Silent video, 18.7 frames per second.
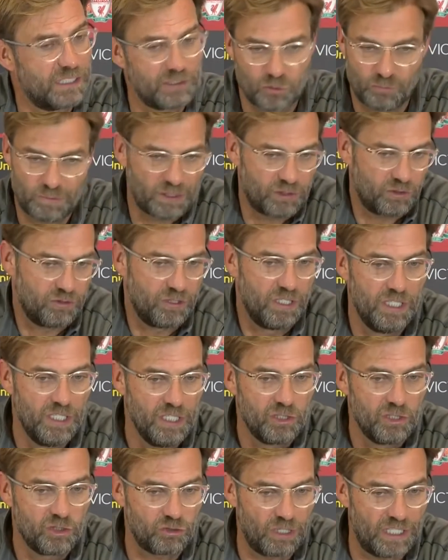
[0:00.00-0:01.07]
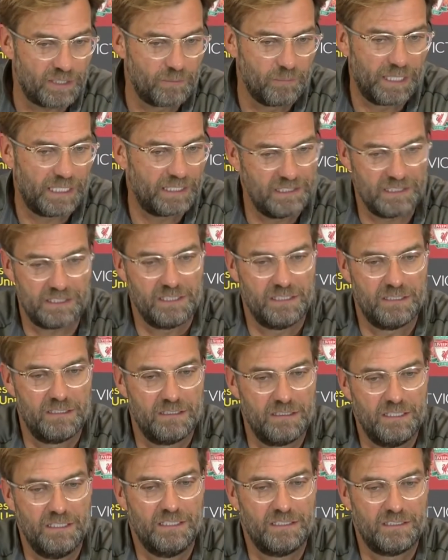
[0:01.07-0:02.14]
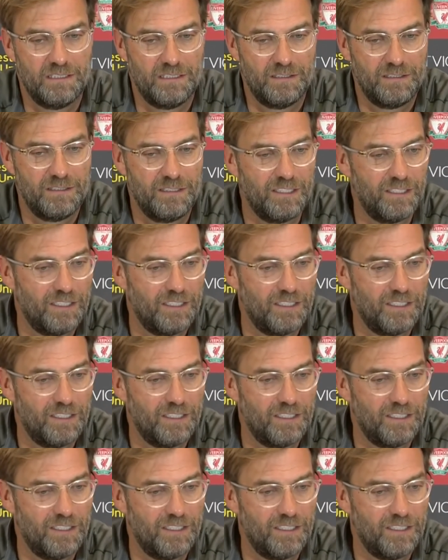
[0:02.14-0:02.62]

Yes, but Streikenberg is a is a,